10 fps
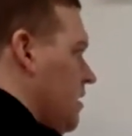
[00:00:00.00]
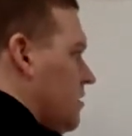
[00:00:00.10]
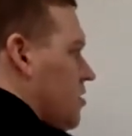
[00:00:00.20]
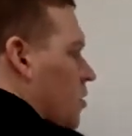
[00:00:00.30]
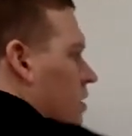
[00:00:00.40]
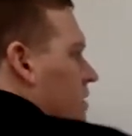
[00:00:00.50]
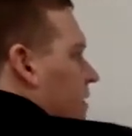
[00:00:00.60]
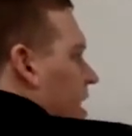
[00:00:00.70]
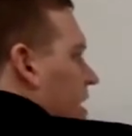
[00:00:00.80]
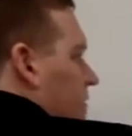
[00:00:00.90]
So if
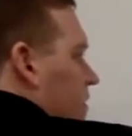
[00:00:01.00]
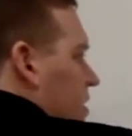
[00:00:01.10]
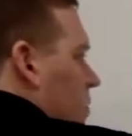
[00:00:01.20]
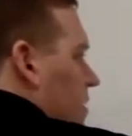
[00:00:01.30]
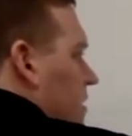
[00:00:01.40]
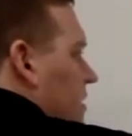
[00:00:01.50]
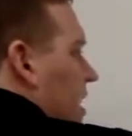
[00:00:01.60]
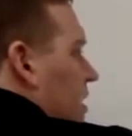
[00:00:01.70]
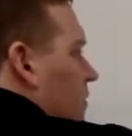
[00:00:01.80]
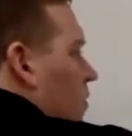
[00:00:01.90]
I have this one that's
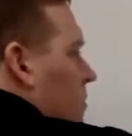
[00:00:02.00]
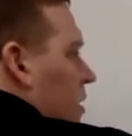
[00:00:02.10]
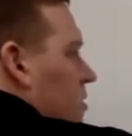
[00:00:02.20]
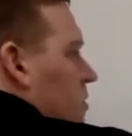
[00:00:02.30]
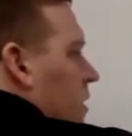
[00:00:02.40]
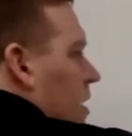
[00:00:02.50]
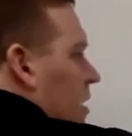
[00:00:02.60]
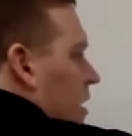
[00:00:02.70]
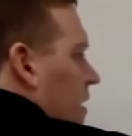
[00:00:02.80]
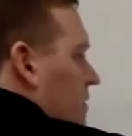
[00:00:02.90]
84 meters squared
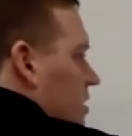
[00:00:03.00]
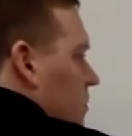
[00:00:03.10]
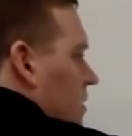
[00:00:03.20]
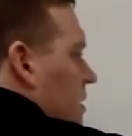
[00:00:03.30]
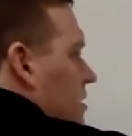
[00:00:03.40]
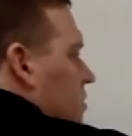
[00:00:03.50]
and this one that's